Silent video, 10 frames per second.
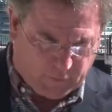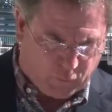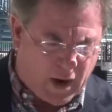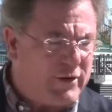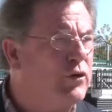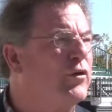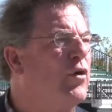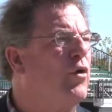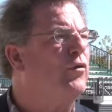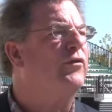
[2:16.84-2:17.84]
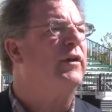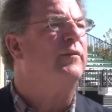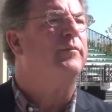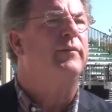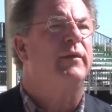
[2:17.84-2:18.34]
Roger
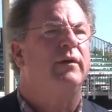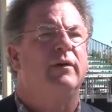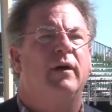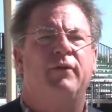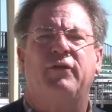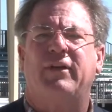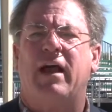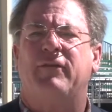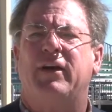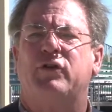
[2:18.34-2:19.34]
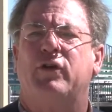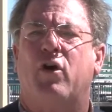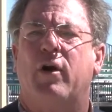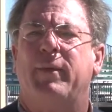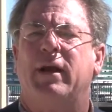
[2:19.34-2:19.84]
Colson of the Salvation
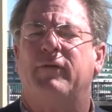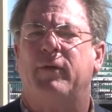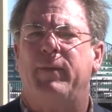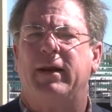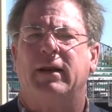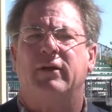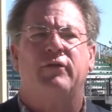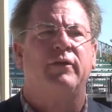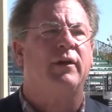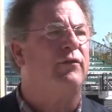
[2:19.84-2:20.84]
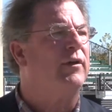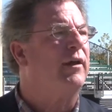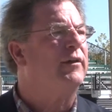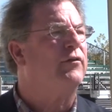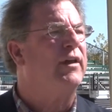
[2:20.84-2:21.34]
Army of the Midlands.
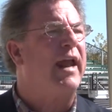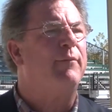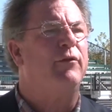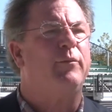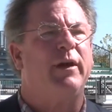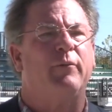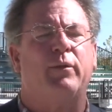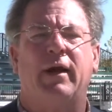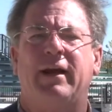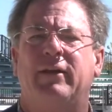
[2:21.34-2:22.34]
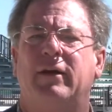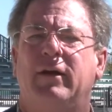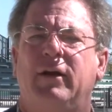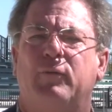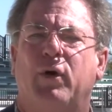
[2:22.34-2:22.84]
This game is being played. The
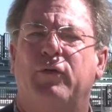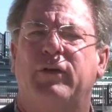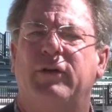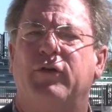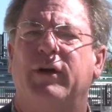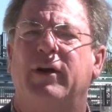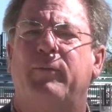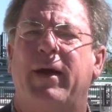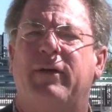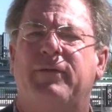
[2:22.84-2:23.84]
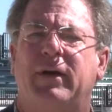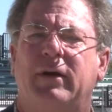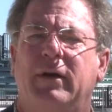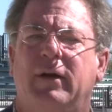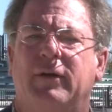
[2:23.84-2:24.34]
proceeds are going to benefit
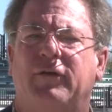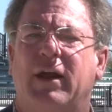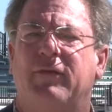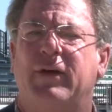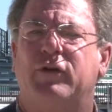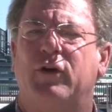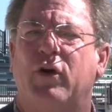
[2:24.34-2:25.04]
the Salvation